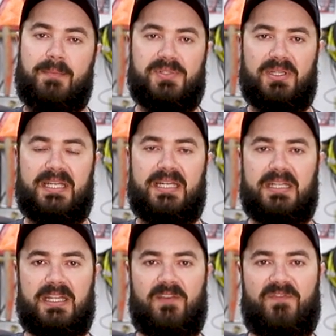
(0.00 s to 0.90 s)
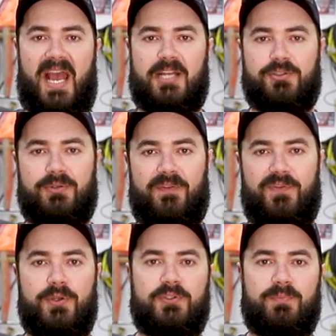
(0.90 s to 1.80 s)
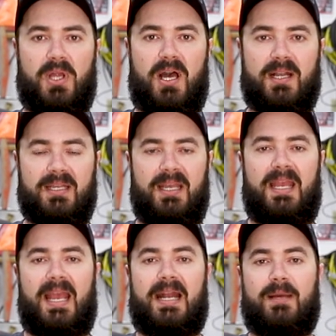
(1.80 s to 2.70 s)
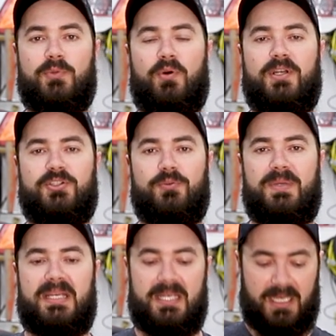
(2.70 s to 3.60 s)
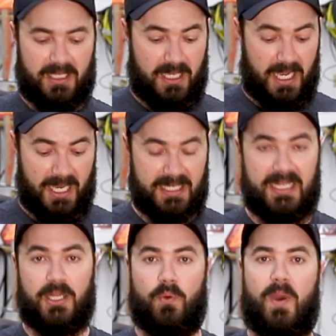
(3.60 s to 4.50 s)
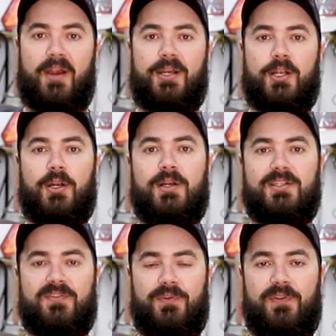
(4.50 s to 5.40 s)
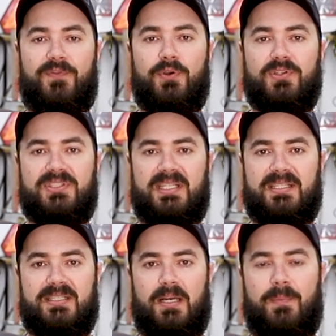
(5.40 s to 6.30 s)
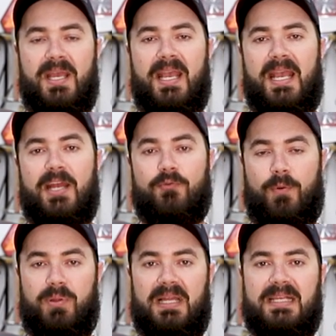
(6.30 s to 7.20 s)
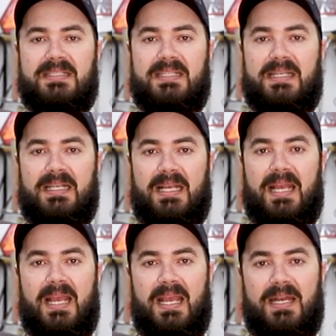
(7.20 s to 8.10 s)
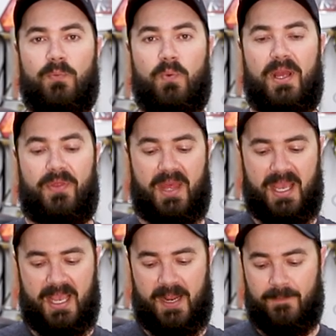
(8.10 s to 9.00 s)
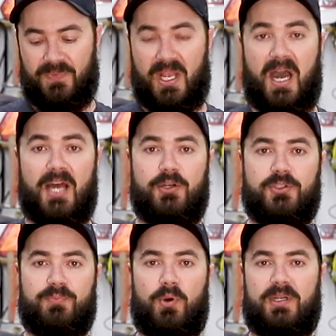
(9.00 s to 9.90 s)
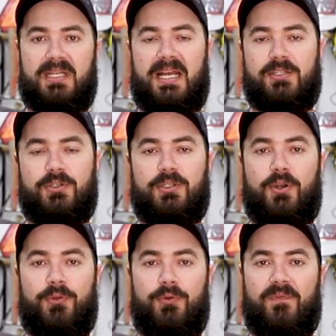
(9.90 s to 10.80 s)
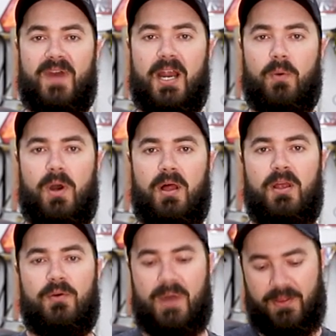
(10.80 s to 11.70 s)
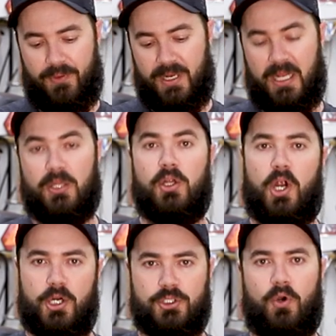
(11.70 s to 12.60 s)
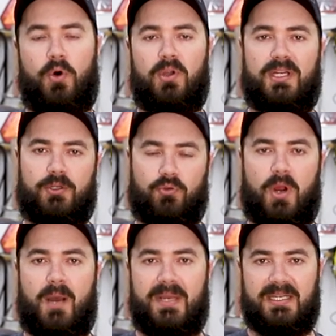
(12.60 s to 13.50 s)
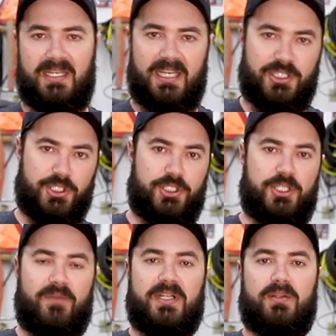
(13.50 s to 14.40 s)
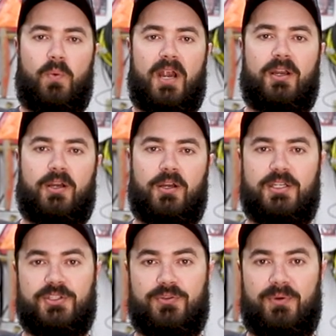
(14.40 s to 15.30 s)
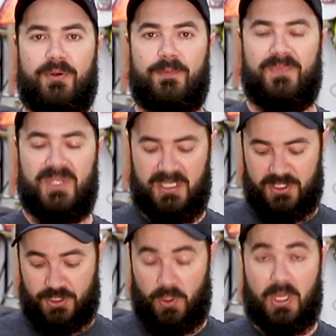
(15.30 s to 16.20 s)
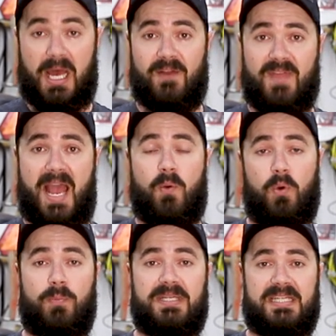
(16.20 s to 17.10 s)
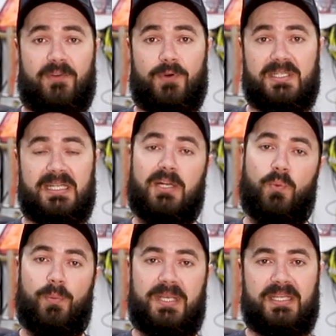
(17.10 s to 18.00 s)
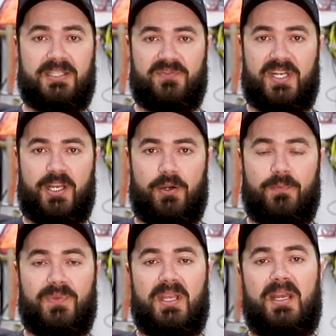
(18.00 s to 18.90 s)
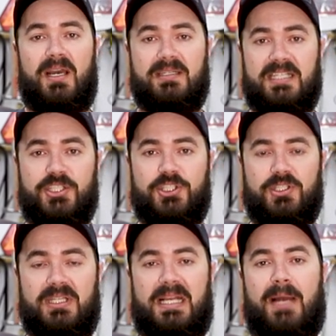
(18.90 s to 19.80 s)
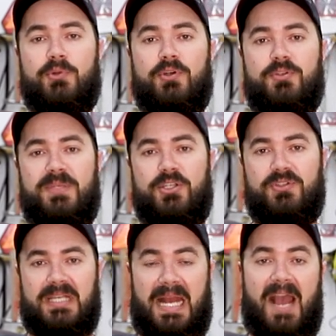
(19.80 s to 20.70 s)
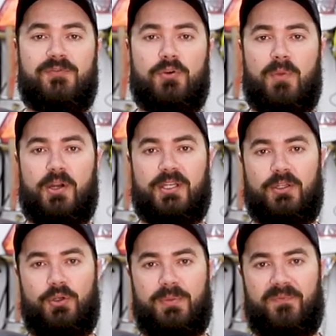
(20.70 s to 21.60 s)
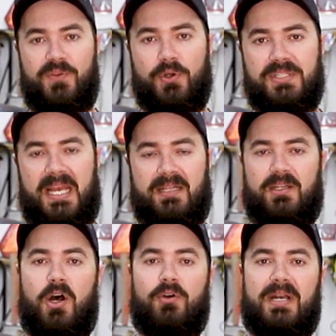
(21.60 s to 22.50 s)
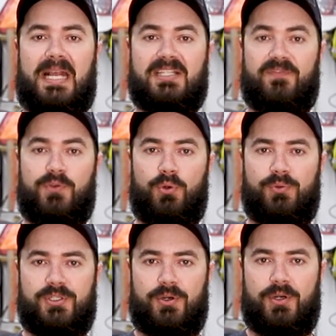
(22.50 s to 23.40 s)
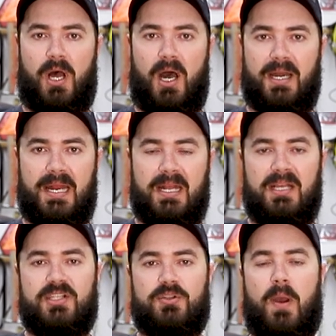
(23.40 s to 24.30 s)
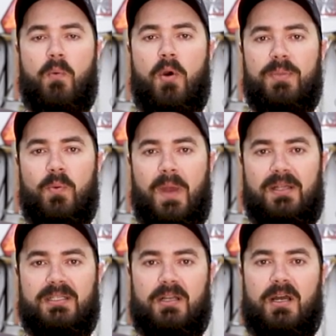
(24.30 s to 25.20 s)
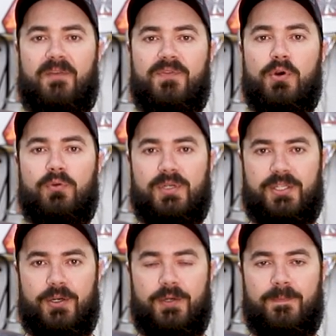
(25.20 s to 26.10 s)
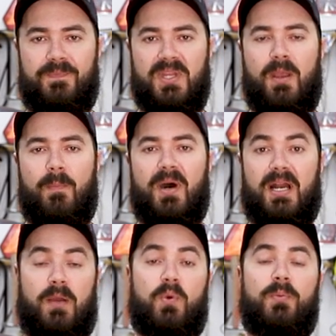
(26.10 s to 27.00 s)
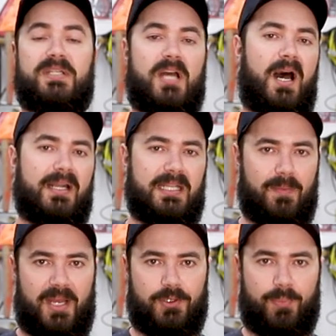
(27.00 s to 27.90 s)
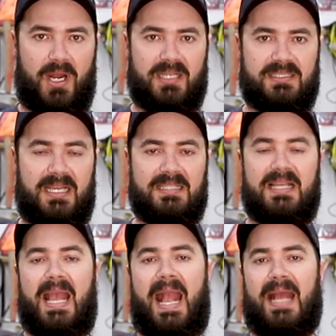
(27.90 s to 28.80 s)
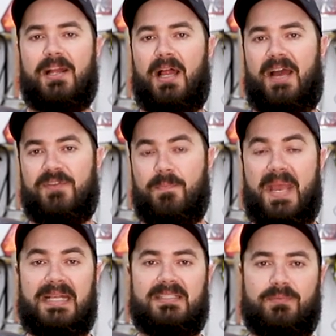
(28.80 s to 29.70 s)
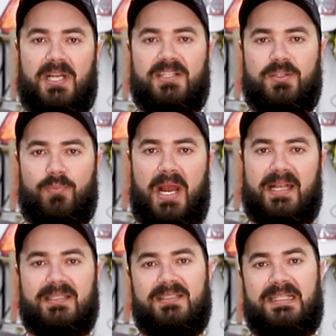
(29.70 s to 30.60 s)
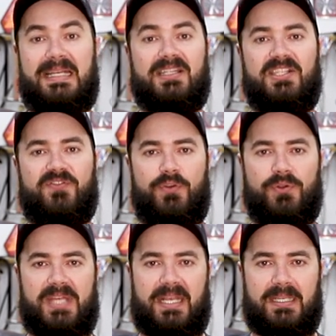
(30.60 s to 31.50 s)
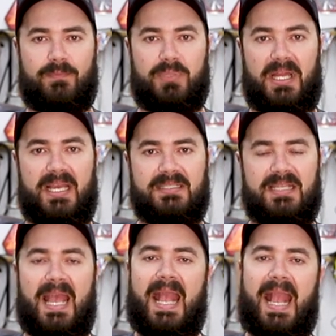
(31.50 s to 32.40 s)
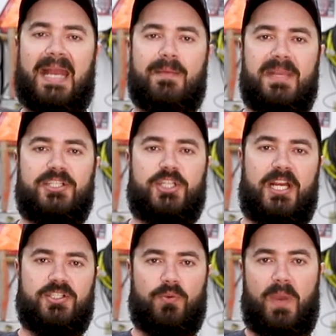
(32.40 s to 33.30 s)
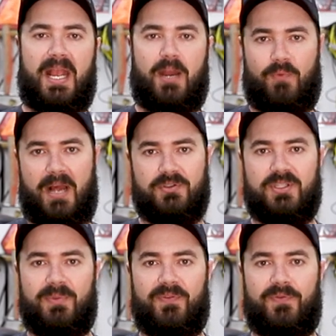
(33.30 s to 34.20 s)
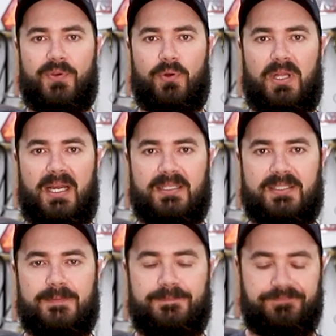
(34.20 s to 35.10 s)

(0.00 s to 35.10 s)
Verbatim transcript: I'm deleting the factory fuse block, and I'm going to be cutting the wiring harness for the fuel system and replacing it with a AutoSport connector to go through the firewall rather than a large hole in a grommet and just shoving the wiring harness through. So a lot of that will be different and it will be in this video. Additionally, I'm going to be using an aftermarket aluminum fuel tank that already has a fuel return on it, so I won't be welding on a fuel return but I will be talking about the process and I'll have to make some custom brackets to get this fuel tank in place and it may change the way I route some of the fuel lines.